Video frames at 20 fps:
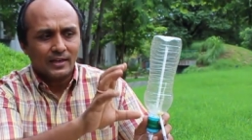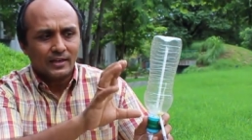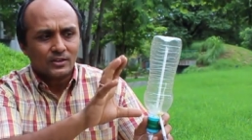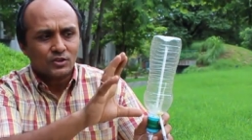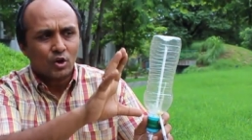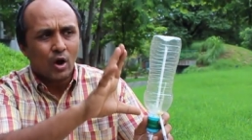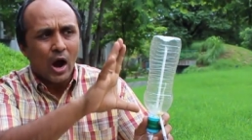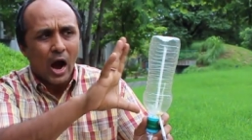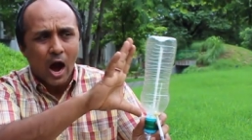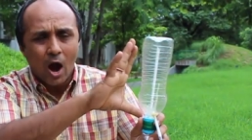
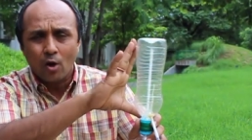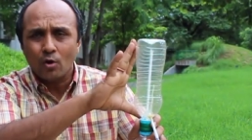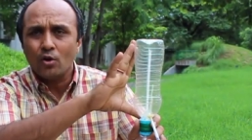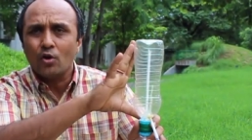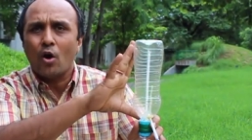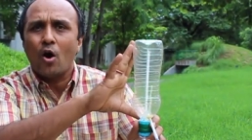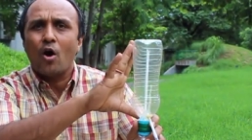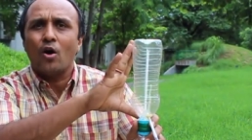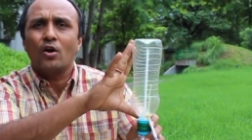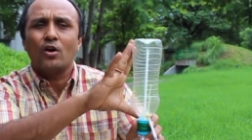So how
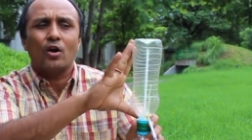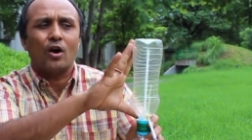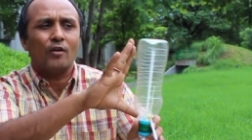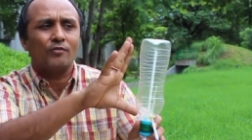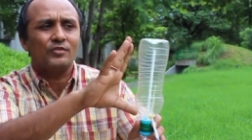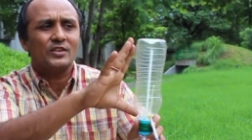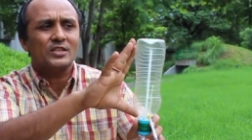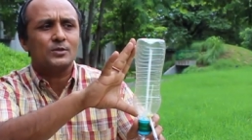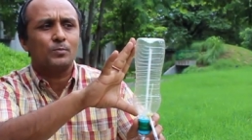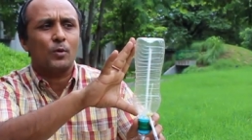long
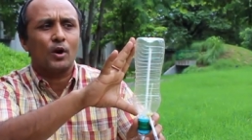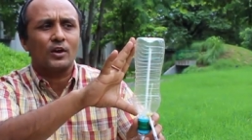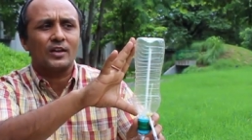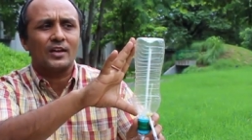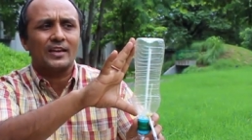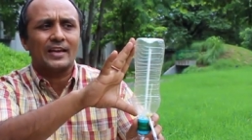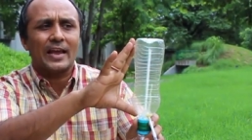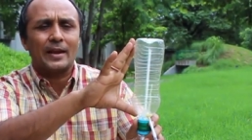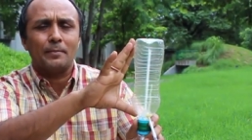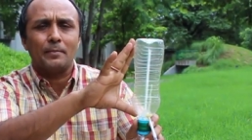of this
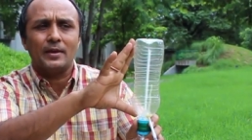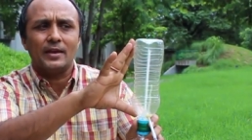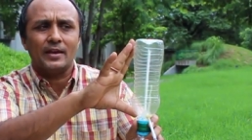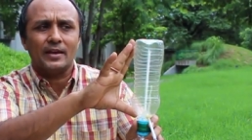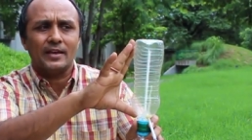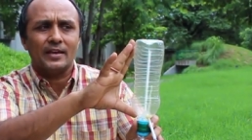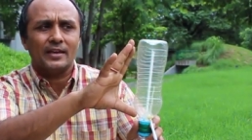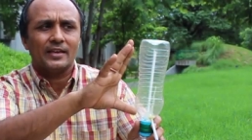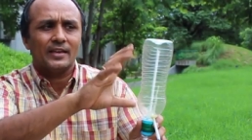bottle can be?